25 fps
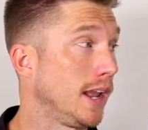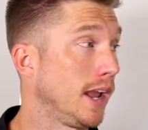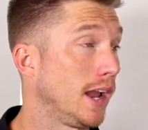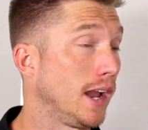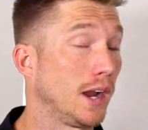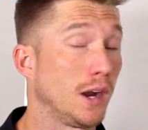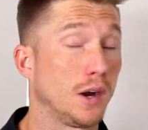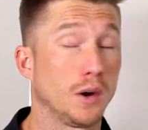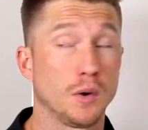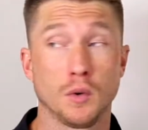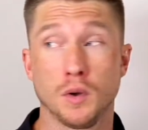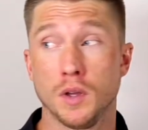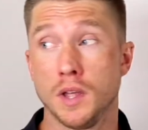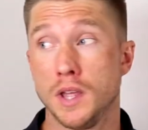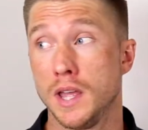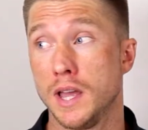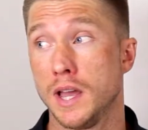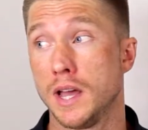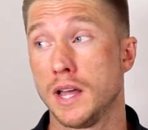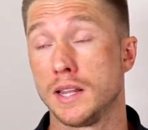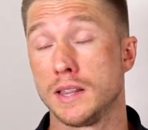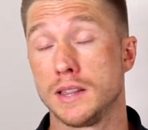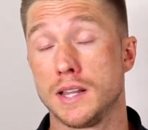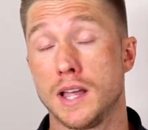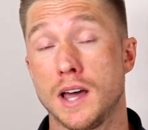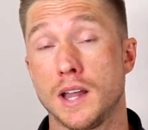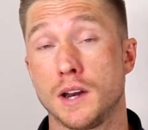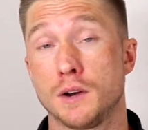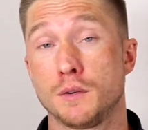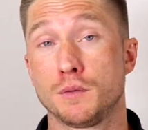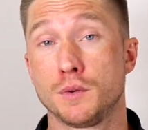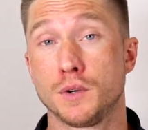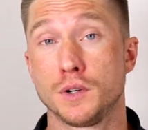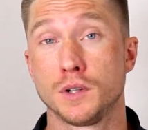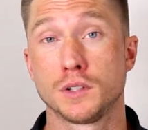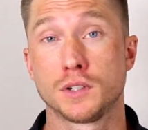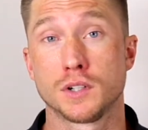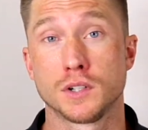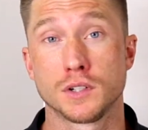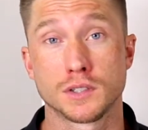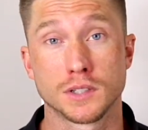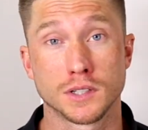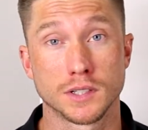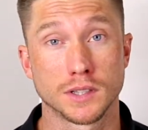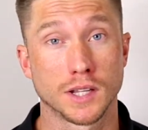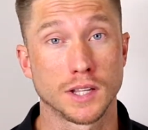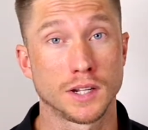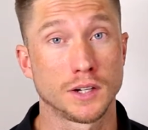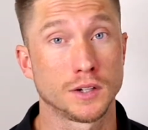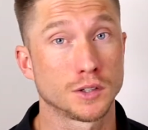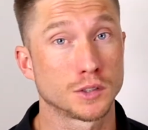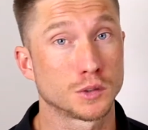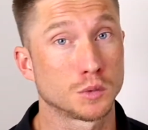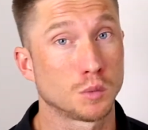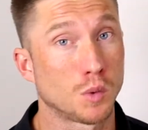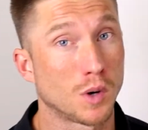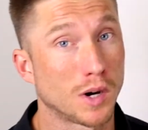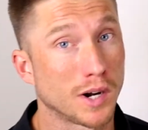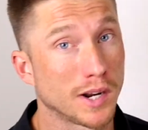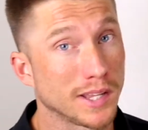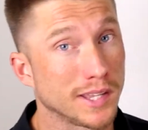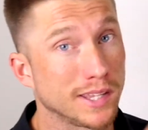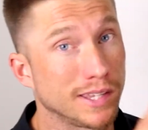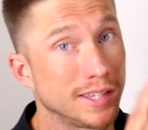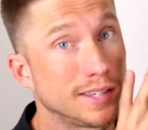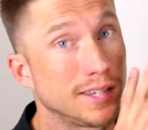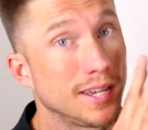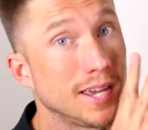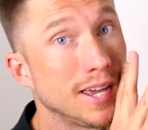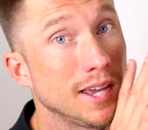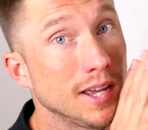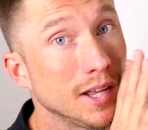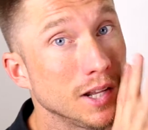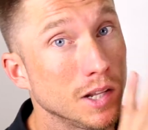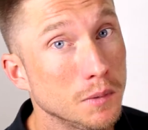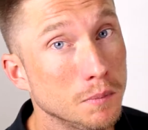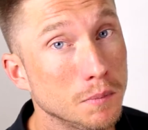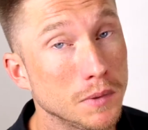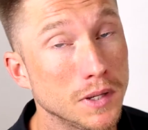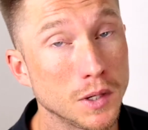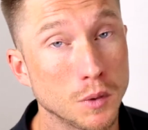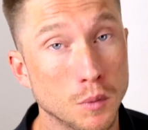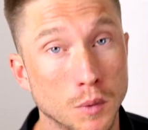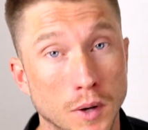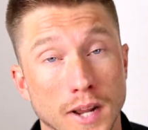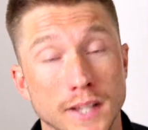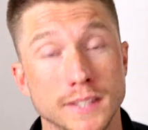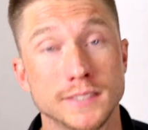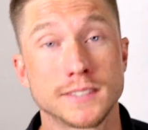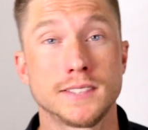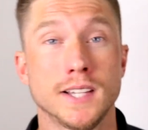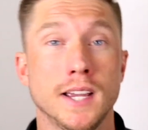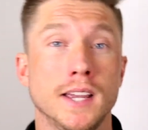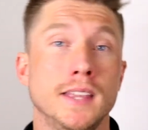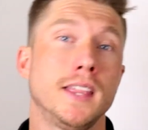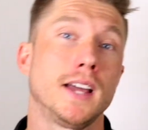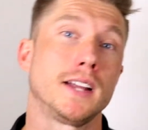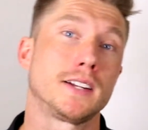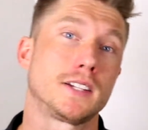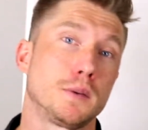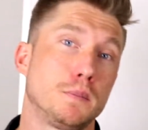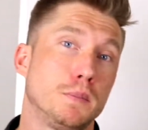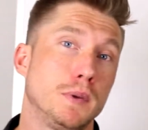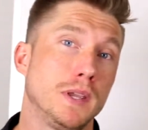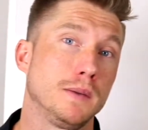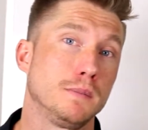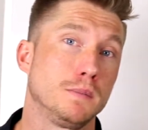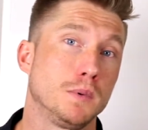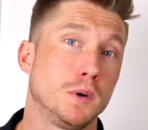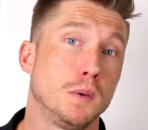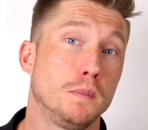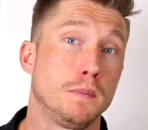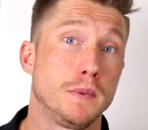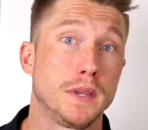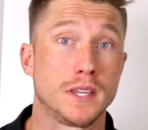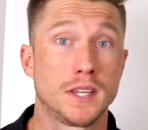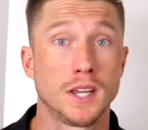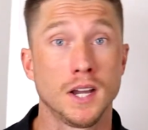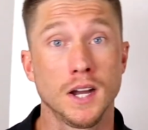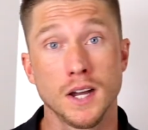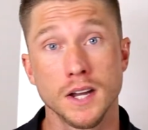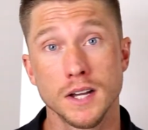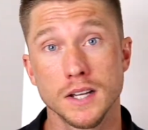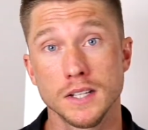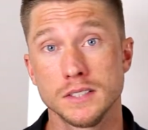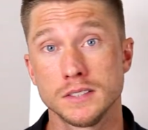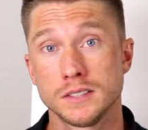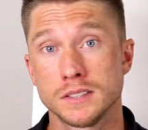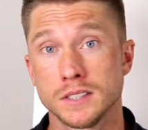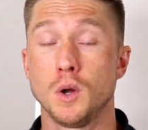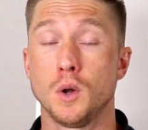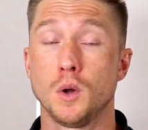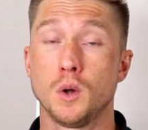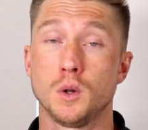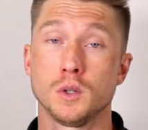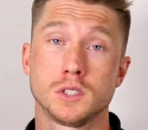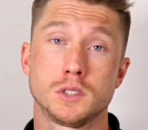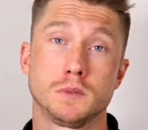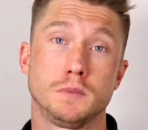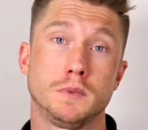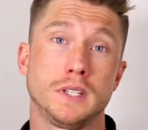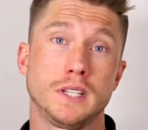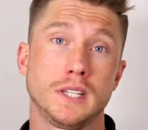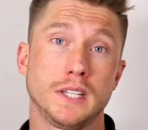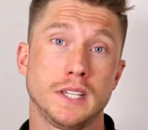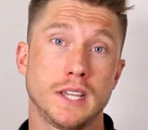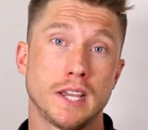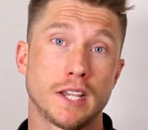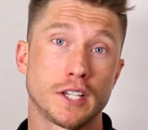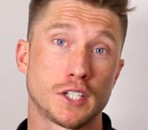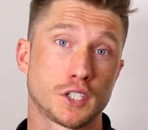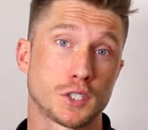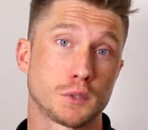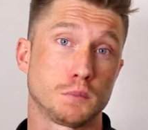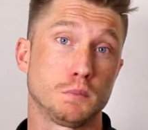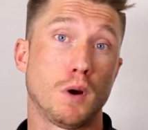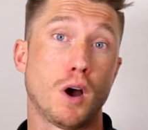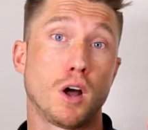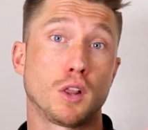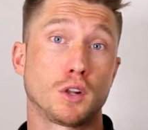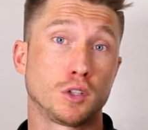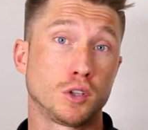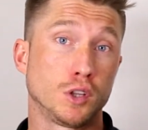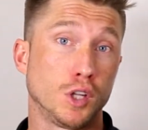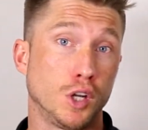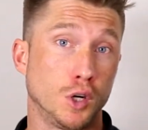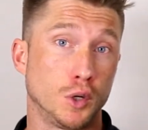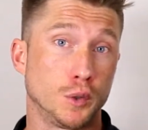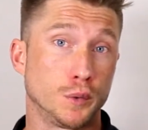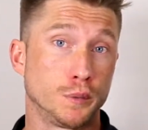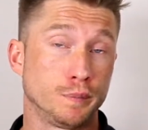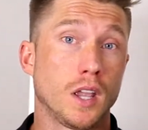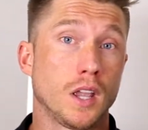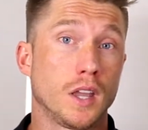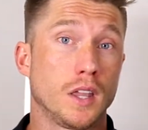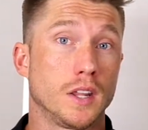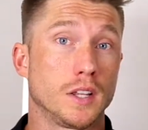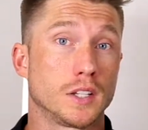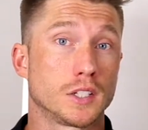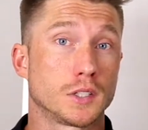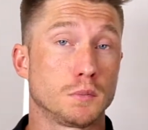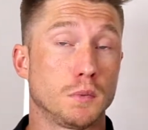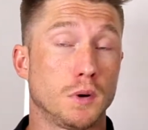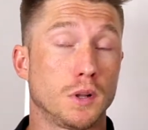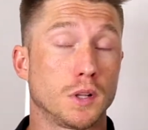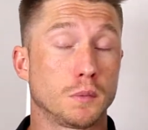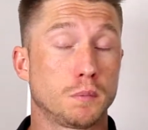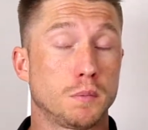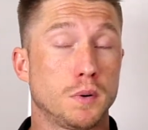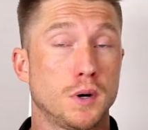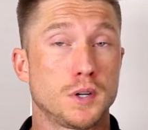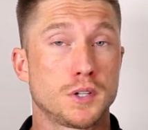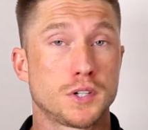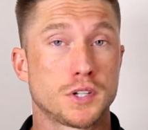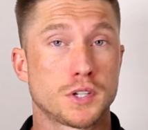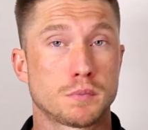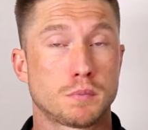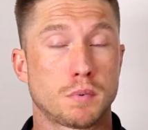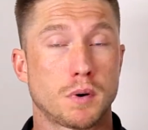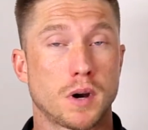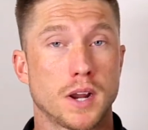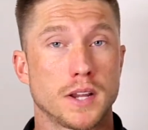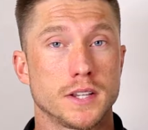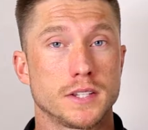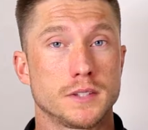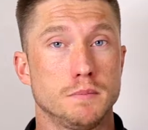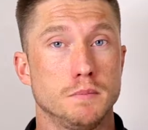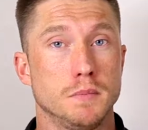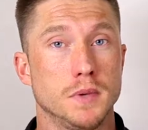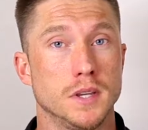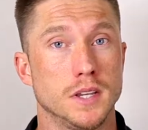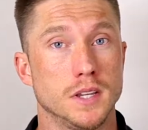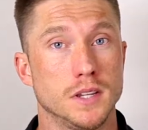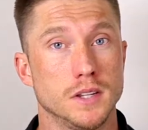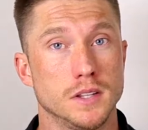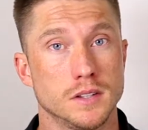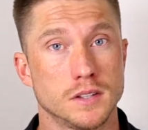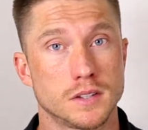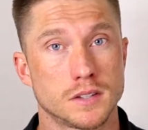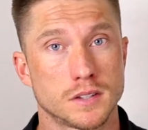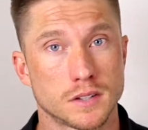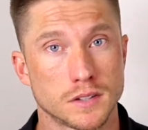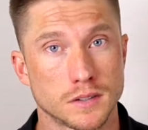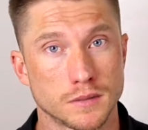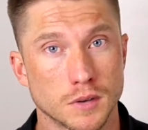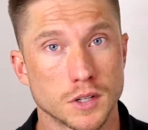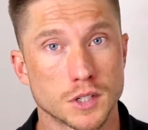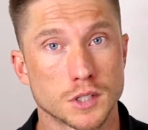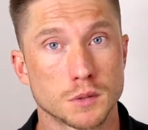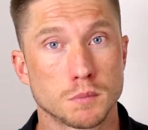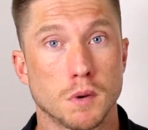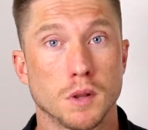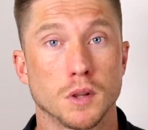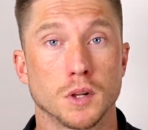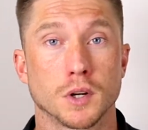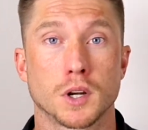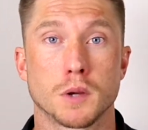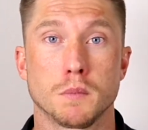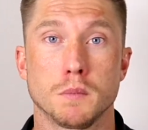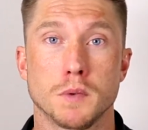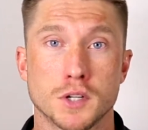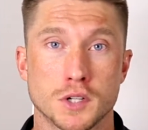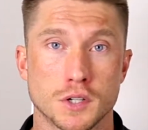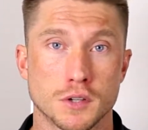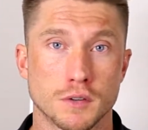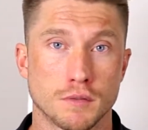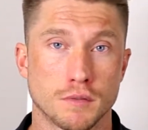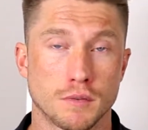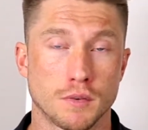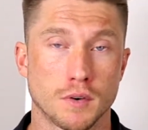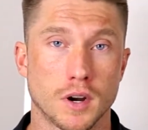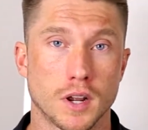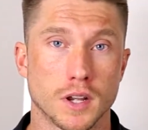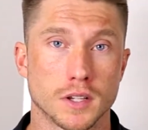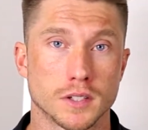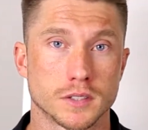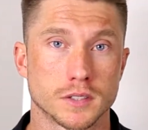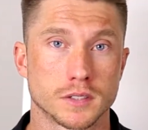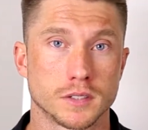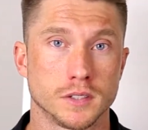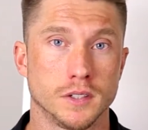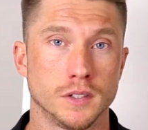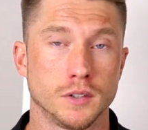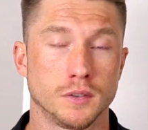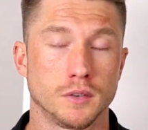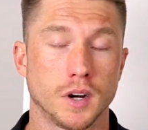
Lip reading: Now, a lot of realtors and lenders want to kill me when I say that to people because ultimately a smaller loan and a smaller purchase price means a smaller commission for us.